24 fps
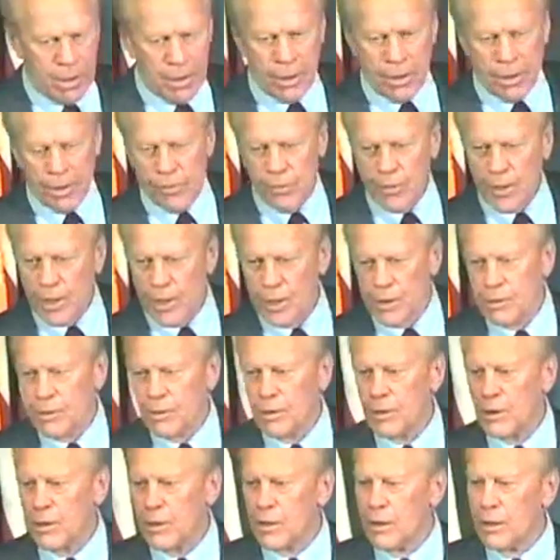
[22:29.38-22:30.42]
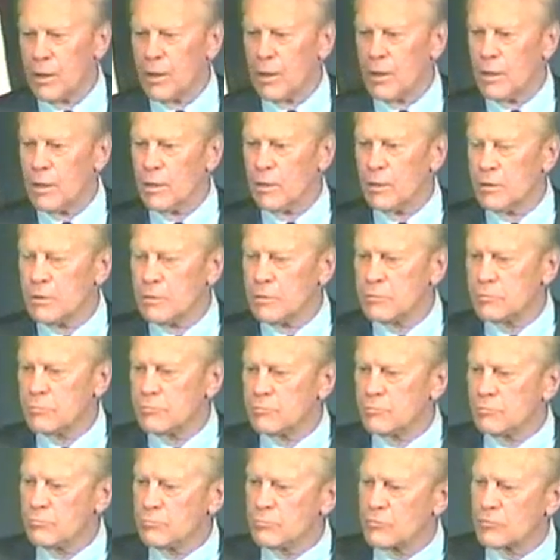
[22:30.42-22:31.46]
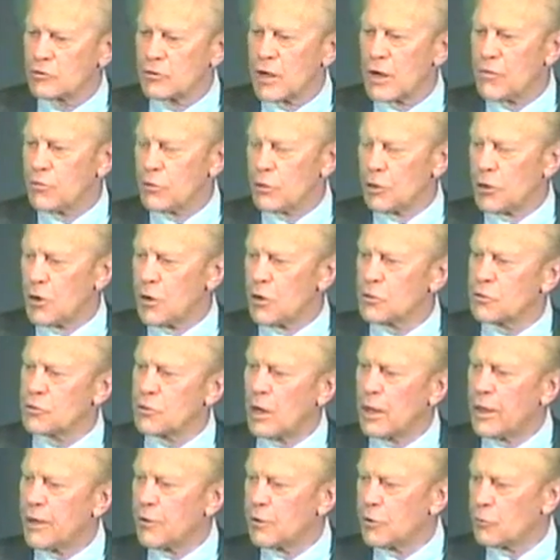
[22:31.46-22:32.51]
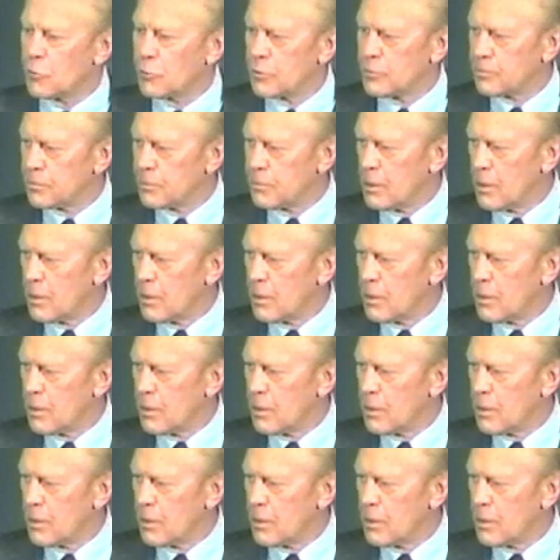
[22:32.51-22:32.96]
And then several years later, when